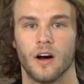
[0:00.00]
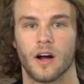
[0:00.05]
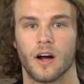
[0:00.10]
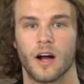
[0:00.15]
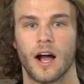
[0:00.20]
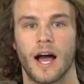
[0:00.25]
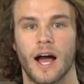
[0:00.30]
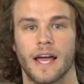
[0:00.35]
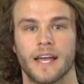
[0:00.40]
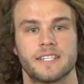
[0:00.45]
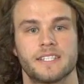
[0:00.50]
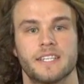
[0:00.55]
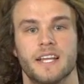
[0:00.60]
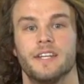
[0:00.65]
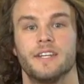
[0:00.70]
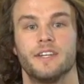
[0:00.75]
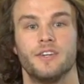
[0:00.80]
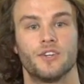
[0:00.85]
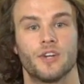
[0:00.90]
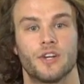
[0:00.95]
highest
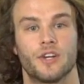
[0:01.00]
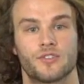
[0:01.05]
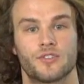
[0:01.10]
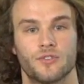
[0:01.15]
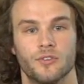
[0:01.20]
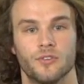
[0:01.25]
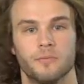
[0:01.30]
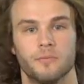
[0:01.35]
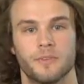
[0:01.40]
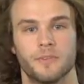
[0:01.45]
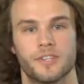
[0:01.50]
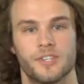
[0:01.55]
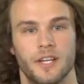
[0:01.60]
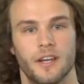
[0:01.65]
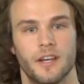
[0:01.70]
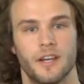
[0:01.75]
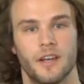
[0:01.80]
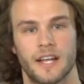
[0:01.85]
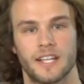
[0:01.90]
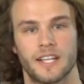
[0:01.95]
end industrial
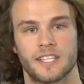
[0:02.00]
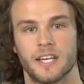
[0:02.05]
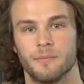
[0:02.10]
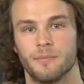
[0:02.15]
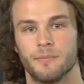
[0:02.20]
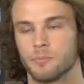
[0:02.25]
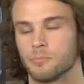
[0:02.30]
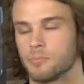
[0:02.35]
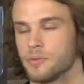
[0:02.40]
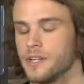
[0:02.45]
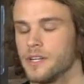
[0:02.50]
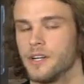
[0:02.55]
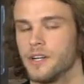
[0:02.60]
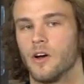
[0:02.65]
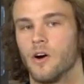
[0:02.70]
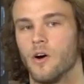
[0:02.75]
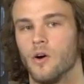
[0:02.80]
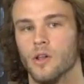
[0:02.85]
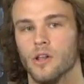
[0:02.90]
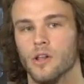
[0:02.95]
machine, and that's able to print
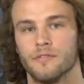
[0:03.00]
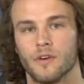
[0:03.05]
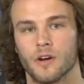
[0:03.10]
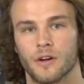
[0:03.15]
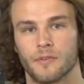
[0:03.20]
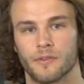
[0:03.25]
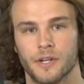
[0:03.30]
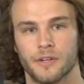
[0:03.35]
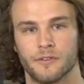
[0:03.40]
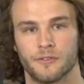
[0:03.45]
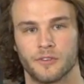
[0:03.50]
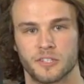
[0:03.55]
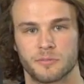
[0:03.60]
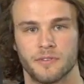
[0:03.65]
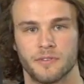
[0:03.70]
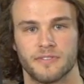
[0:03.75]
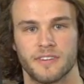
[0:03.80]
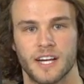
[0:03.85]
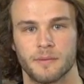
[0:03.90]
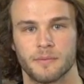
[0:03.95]
in all of our
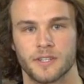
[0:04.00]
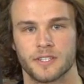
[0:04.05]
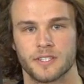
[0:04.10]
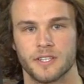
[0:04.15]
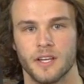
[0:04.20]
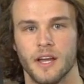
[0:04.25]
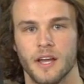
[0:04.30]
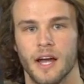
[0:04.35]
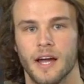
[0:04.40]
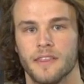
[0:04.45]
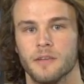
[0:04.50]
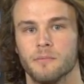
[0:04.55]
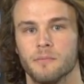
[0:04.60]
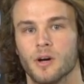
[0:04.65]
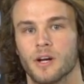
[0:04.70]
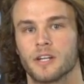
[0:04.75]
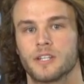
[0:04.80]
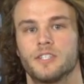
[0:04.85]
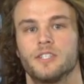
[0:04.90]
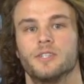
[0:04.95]
reinforcement fibers. And the
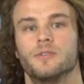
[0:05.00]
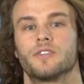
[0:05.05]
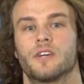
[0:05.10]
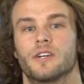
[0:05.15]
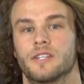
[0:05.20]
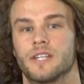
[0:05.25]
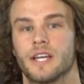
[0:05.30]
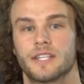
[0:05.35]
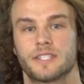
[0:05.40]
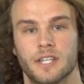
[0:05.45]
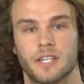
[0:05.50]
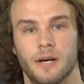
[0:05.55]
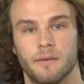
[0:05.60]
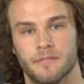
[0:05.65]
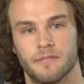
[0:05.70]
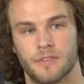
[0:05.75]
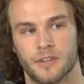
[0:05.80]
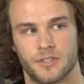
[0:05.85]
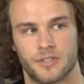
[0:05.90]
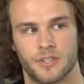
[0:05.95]
Mark II is our
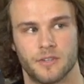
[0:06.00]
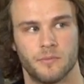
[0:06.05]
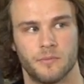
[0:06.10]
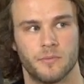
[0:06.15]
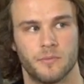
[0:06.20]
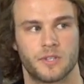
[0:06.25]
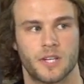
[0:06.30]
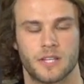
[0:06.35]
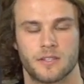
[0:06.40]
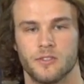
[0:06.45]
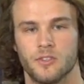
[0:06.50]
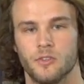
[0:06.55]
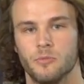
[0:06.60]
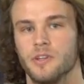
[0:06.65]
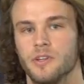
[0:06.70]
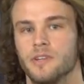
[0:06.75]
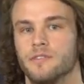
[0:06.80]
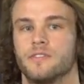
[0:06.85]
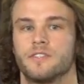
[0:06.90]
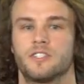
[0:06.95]
desktop version, which has a little
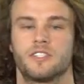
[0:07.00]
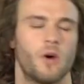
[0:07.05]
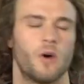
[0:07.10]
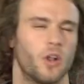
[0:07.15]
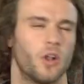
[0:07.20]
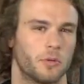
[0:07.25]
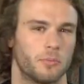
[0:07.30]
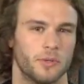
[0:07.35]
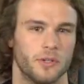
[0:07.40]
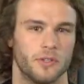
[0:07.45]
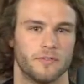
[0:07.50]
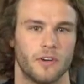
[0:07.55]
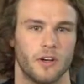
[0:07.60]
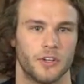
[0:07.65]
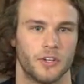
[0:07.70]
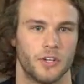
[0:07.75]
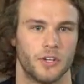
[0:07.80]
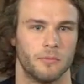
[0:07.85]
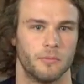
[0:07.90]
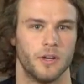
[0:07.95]
bit of a smaller build
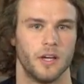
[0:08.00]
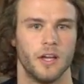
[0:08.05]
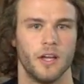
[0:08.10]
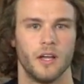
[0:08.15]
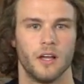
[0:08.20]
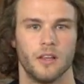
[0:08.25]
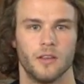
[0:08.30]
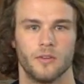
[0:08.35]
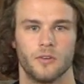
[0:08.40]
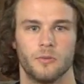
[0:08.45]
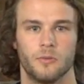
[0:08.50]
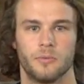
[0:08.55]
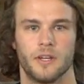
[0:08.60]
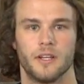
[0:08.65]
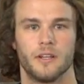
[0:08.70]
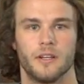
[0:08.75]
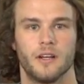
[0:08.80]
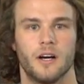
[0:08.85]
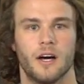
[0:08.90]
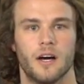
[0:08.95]
volume, a little
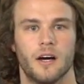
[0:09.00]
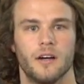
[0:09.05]
bit,